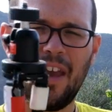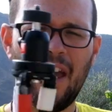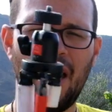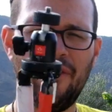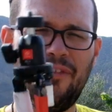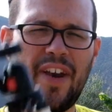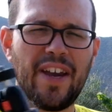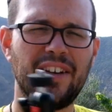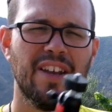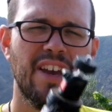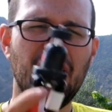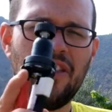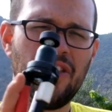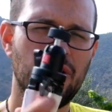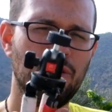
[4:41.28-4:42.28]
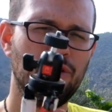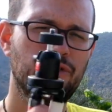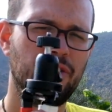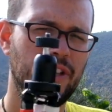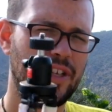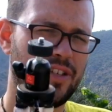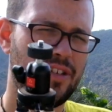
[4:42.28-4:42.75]
affect the
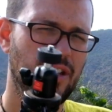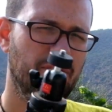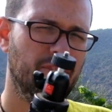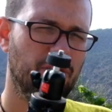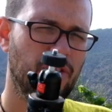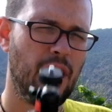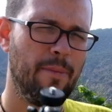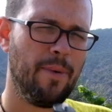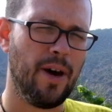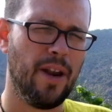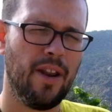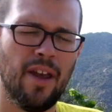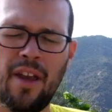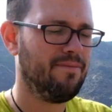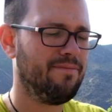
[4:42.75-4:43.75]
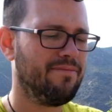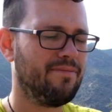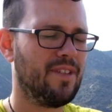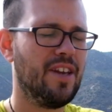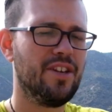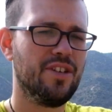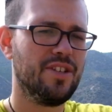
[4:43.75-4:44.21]
usefulness of the tripod.
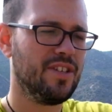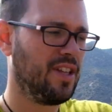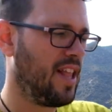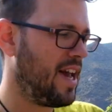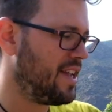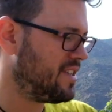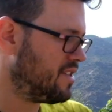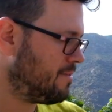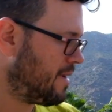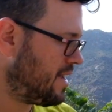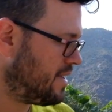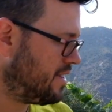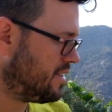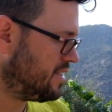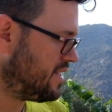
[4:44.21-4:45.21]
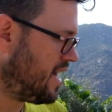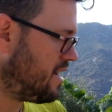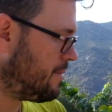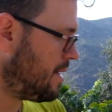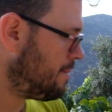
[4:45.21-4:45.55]
It just slides on the side of my